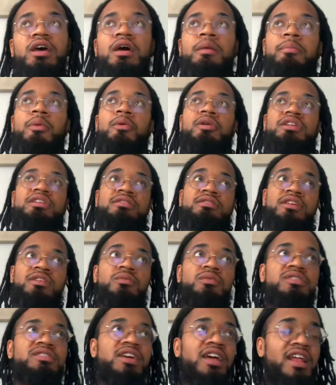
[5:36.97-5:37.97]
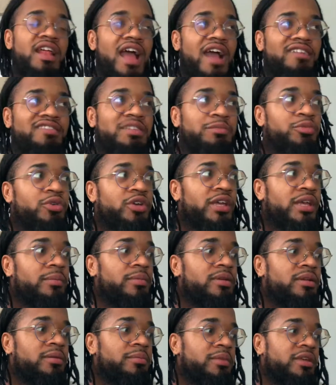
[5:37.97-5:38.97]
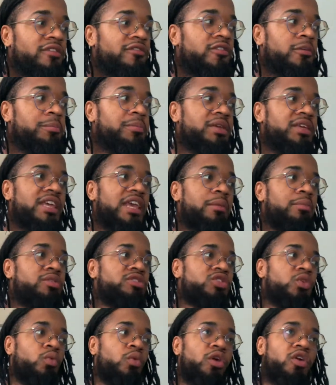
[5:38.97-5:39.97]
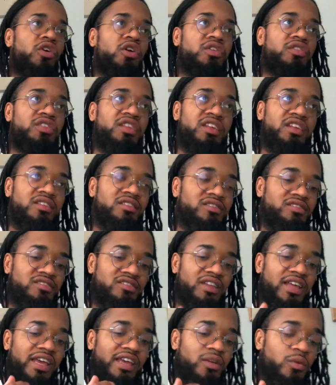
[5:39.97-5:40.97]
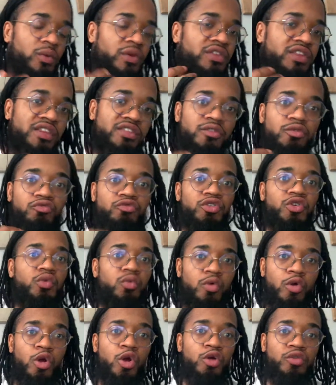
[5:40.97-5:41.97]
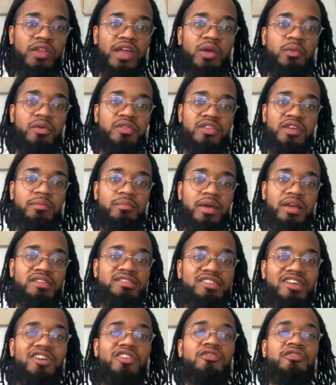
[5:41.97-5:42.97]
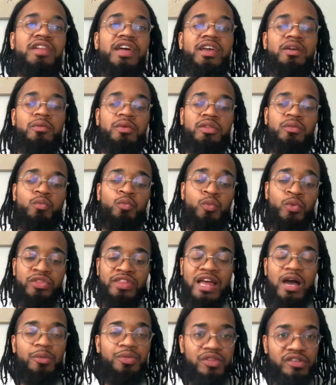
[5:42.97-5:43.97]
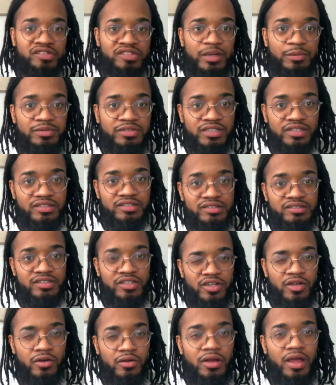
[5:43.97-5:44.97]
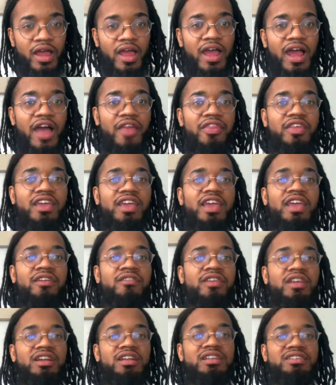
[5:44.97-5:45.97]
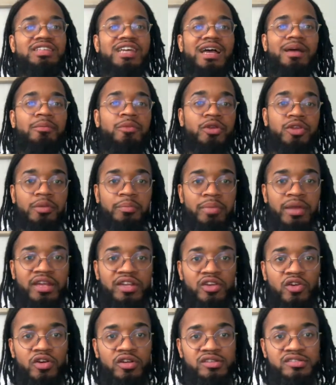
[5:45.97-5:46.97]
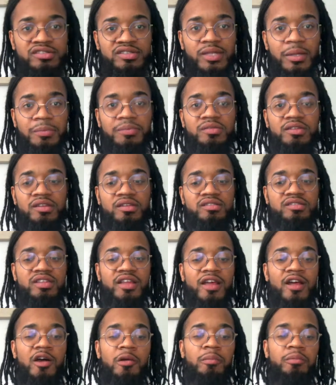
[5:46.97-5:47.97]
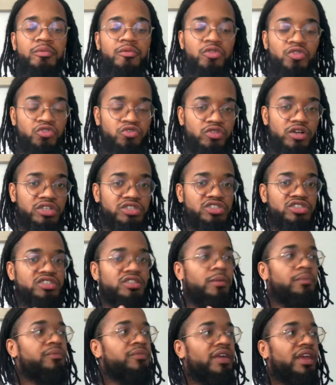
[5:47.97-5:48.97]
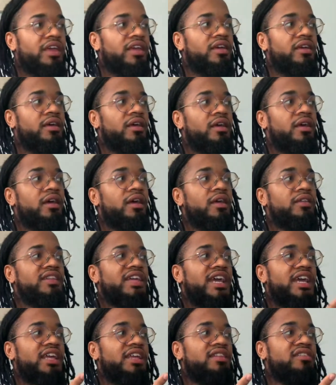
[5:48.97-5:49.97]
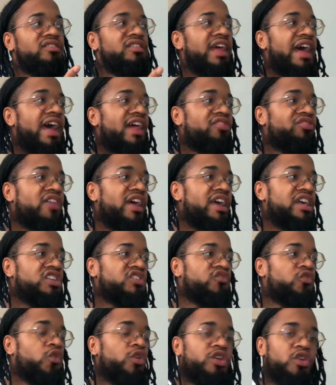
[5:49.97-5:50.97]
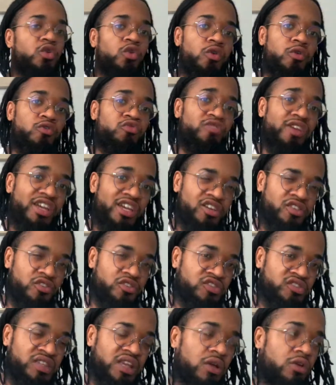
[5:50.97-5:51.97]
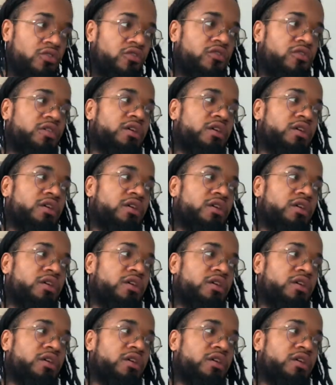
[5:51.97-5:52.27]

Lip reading: But what it did was that it actually prohibited me from being able to work on things like within the real world, like within myself, like without the substance, you know? I think if any time you're dependent on a substance to help crutch something that is for your regular self,